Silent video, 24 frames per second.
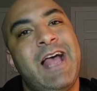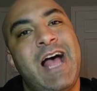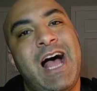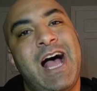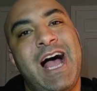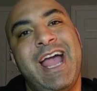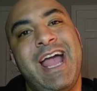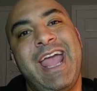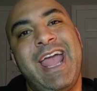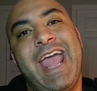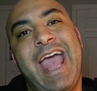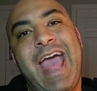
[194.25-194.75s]

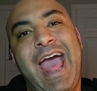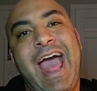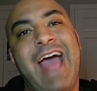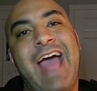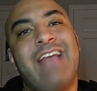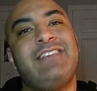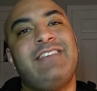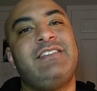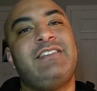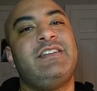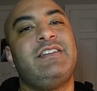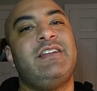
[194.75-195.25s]
I
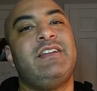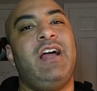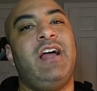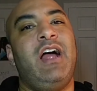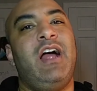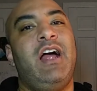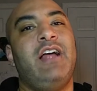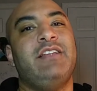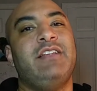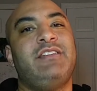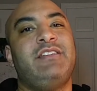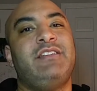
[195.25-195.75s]
asked
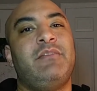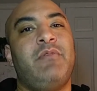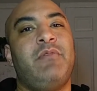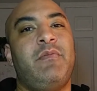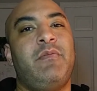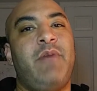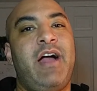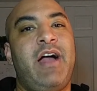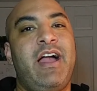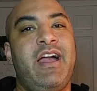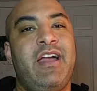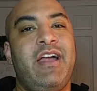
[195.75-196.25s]
some of
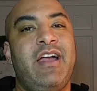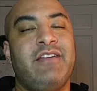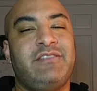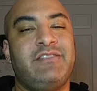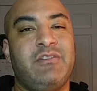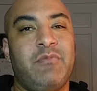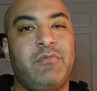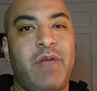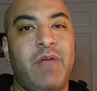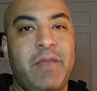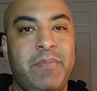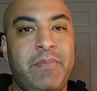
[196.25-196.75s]

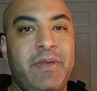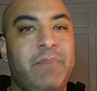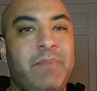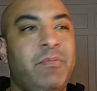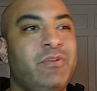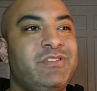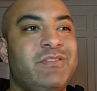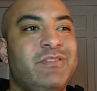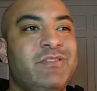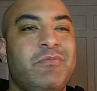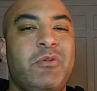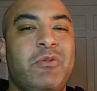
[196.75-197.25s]

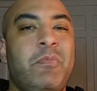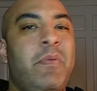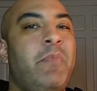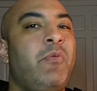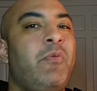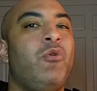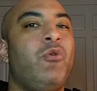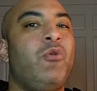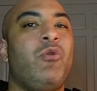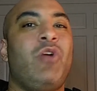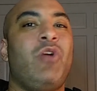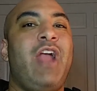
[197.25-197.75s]
the people
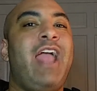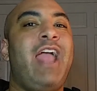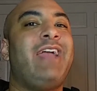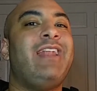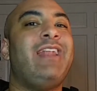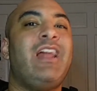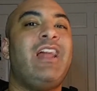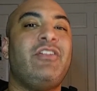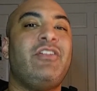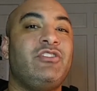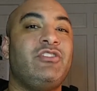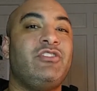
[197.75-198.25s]
who are hanging
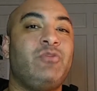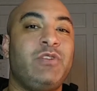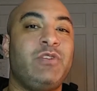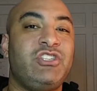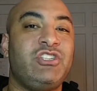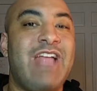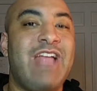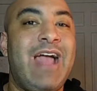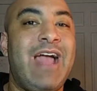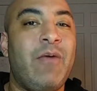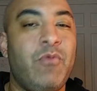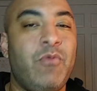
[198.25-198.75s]
out in the Twitch
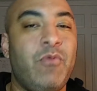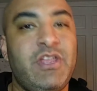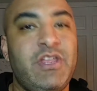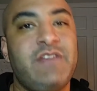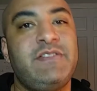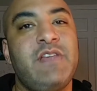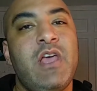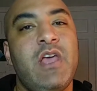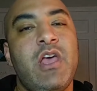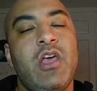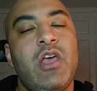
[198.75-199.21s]
chat with us,